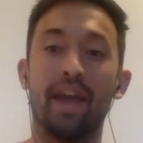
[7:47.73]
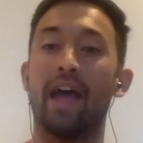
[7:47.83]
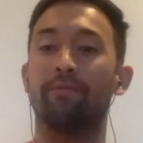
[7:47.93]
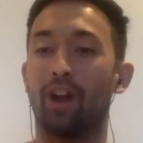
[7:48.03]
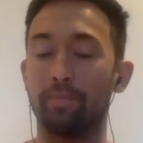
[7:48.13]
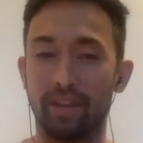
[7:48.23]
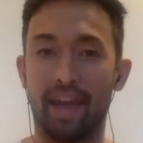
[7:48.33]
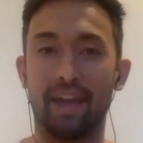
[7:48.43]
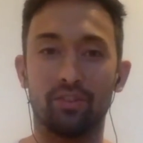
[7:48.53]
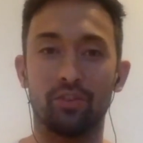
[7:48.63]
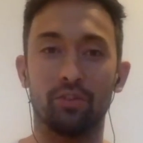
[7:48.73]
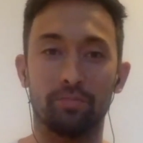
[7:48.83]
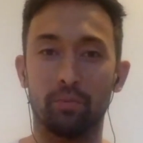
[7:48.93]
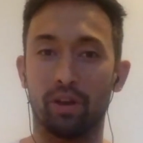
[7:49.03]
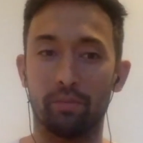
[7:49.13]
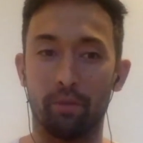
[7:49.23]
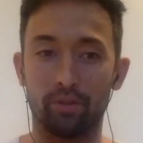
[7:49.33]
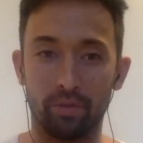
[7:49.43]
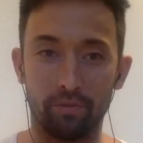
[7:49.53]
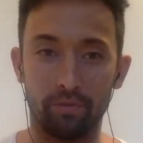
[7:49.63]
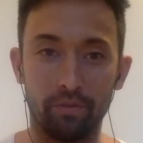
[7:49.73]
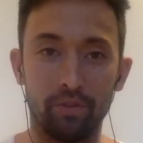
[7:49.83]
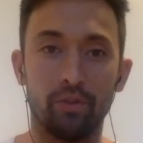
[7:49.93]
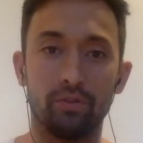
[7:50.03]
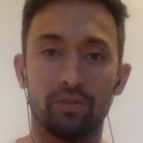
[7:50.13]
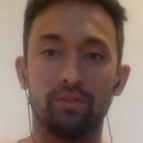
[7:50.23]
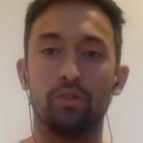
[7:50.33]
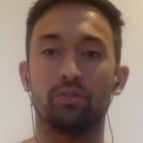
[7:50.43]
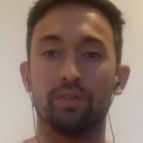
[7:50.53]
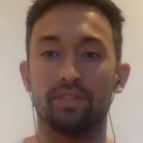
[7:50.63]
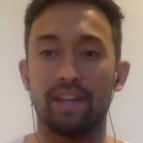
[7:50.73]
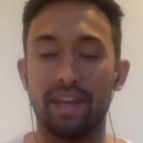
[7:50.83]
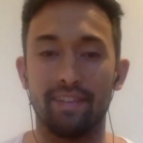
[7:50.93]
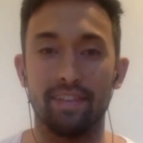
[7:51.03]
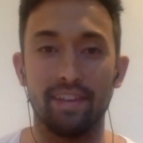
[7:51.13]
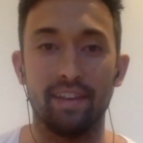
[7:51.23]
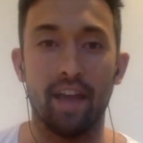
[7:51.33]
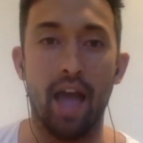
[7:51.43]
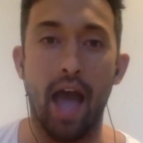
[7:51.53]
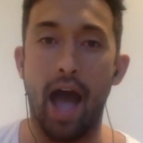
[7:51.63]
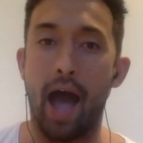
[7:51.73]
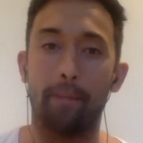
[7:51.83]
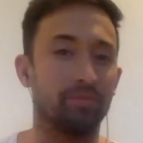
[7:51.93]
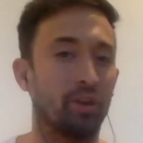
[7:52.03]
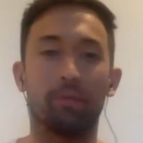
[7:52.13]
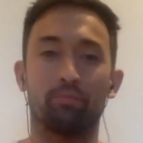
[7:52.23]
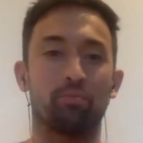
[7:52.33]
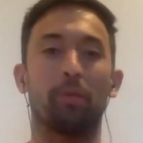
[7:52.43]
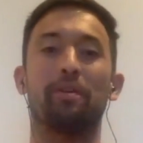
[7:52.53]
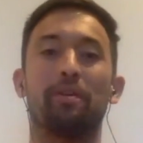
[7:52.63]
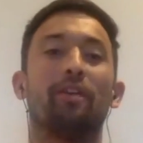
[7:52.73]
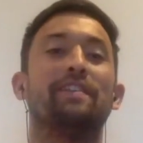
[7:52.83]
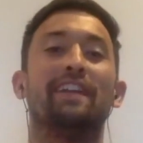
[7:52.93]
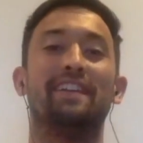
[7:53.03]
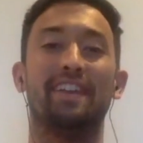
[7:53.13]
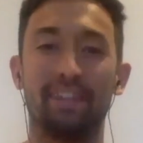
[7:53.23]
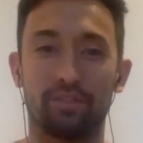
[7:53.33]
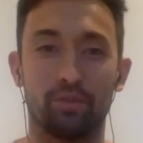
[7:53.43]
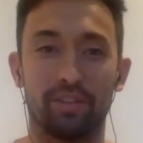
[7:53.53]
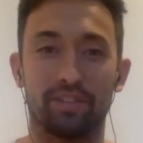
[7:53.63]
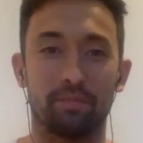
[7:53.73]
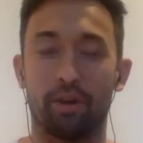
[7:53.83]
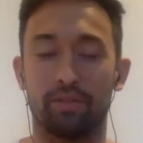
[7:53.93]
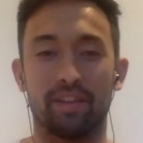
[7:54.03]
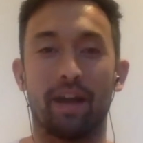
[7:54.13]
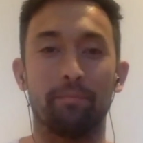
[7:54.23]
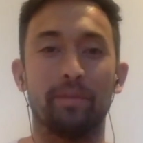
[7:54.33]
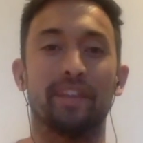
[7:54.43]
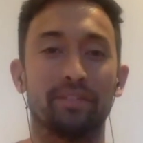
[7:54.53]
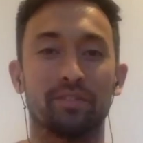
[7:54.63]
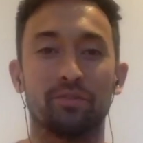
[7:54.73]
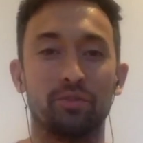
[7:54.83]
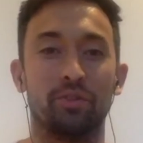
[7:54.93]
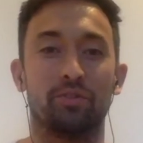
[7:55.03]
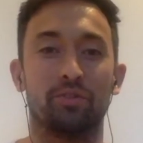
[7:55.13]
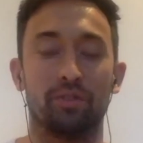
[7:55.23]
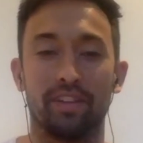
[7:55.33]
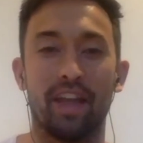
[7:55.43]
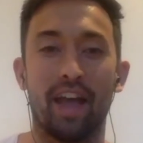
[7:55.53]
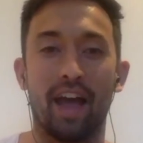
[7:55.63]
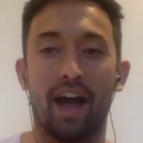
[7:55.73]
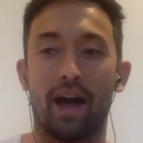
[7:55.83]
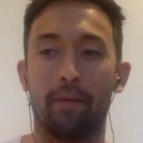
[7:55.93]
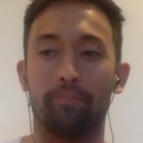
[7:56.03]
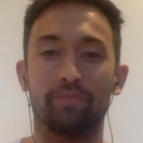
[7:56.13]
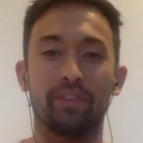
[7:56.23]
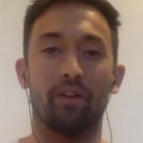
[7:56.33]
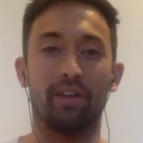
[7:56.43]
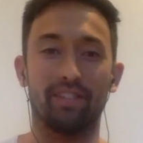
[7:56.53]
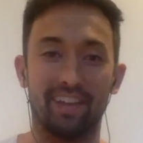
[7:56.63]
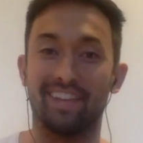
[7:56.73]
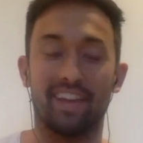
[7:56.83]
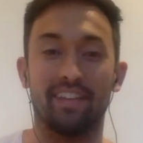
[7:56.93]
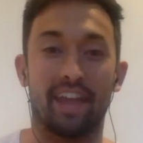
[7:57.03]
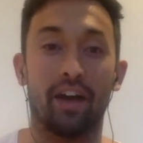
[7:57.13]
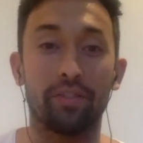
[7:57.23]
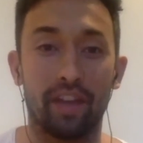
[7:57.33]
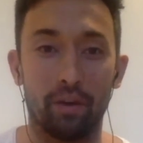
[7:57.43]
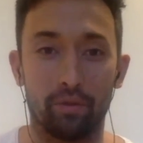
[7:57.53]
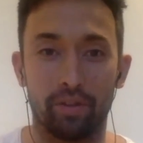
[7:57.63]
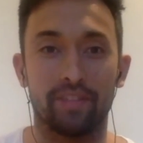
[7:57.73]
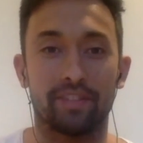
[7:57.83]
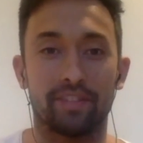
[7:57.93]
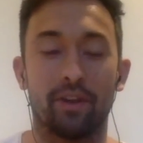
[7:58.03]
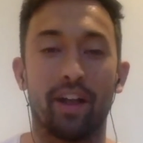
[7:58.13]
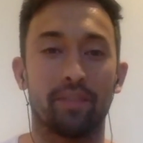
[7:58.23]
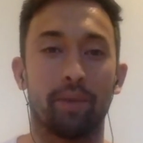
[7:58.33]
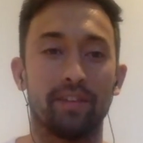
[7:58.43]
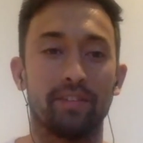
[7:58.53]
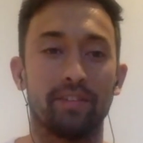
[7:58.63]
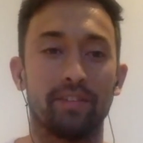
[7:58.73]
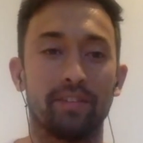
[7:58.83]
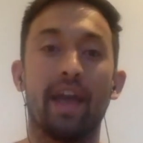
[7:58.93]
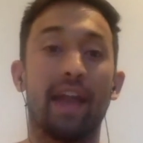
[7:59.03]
And vitamin K two has been one of the most confused nutrients in the, um, you know, it would probably go down in history as the most misunderstood nutrient, um, you know, in, in healthcare or in science basically.